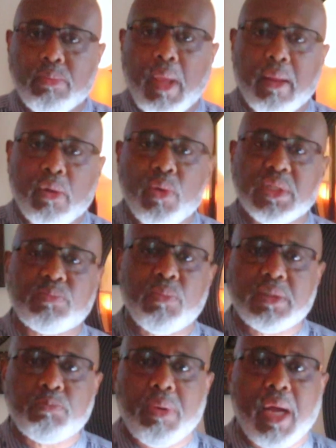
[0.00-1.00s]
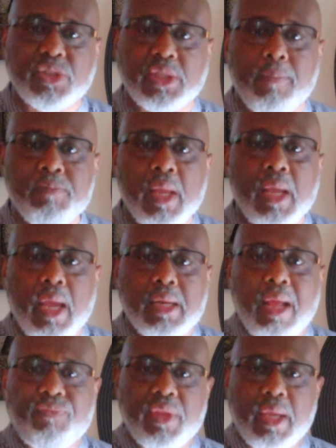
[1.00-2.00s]
that Christmas budget, and
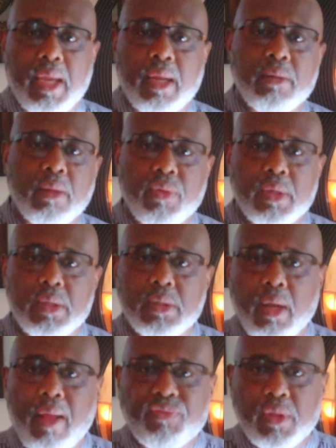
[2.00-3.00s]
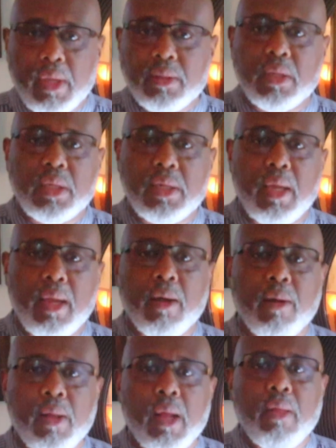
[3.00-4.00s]
at the end of the
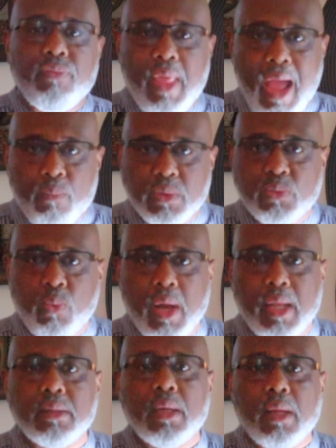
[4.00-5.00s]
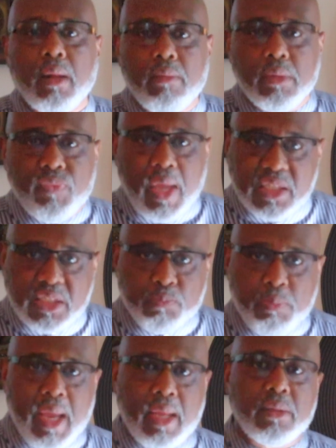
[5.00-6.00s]
year, that was what they
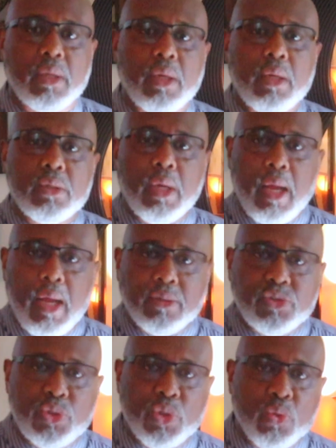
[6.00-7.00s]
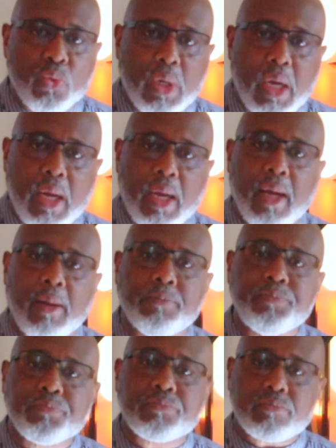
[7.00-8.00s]
spent to
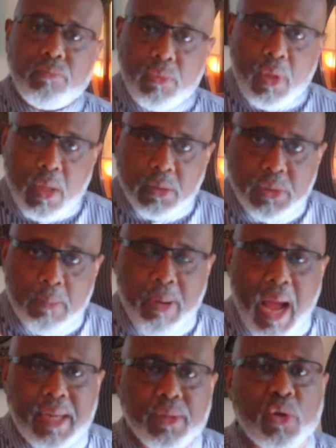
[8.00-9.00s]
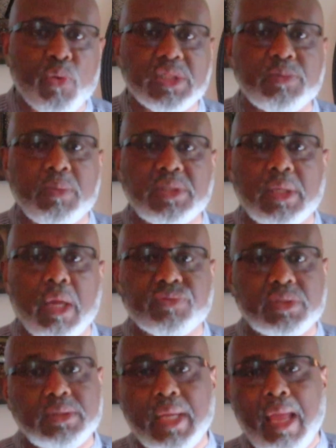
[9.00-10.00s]
buy the Christmas
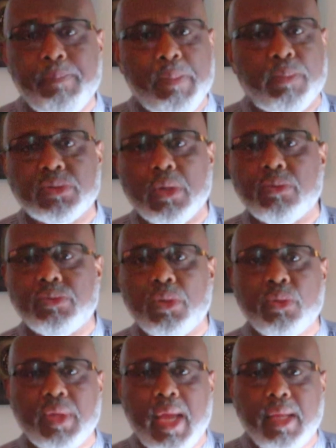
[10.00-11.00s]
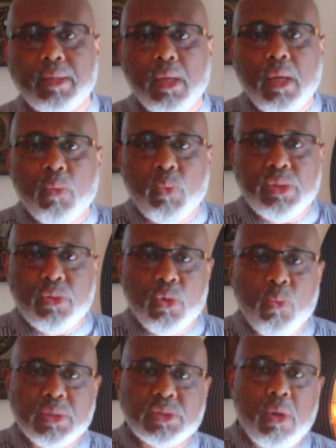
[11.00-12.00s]
gifts. Today, people don't do that. We do
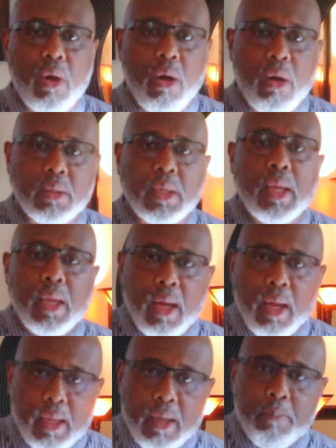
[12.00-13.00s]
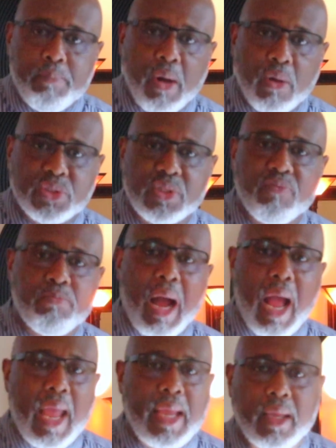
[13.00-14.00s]
what's called impulsive
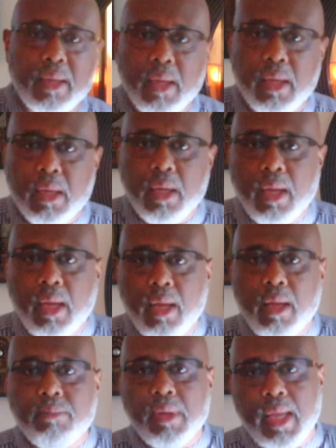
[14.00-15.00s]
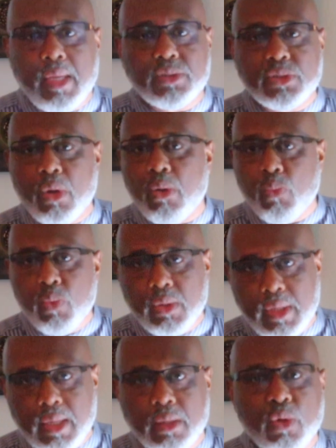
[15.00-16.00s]
buying, and so
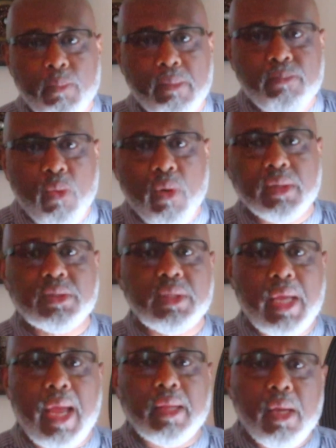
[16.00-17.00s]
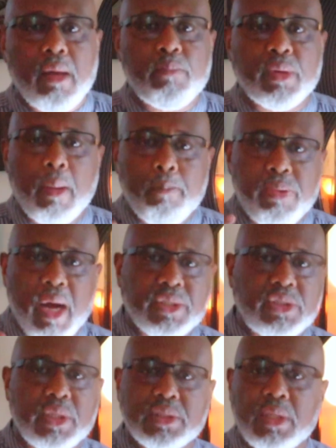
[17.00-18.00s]
get a little bit more into that. But a
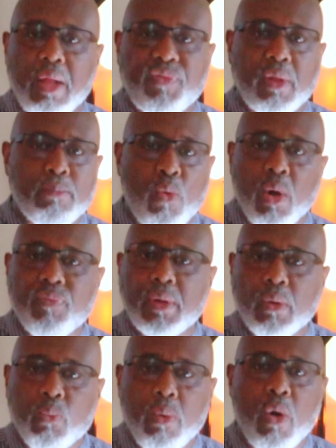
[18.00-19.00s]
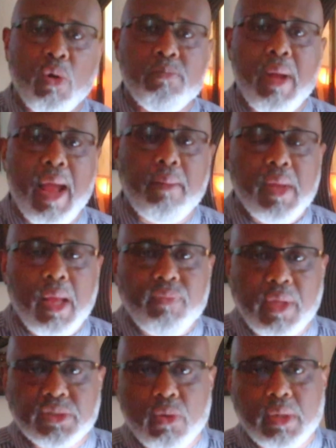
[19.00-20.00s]
budget is nothing more than a roadmap
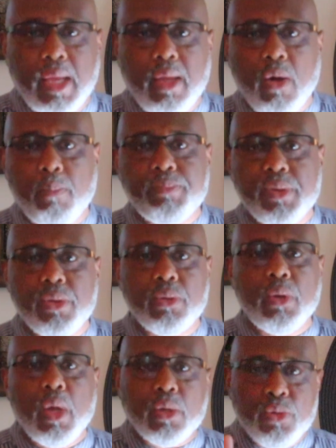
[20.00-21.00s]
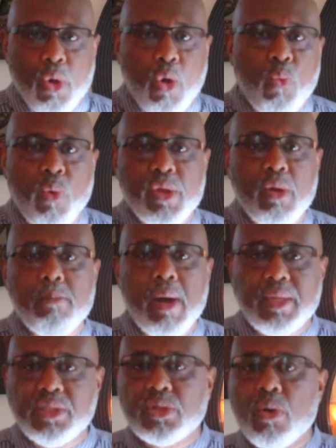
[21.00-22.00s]
that's going to help you know where your
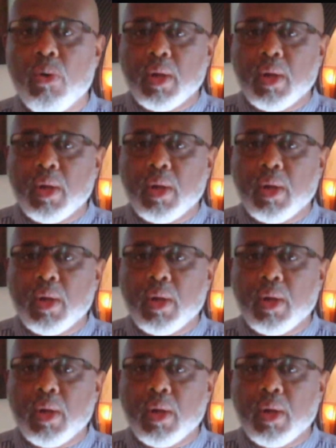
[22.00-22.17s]
money's going.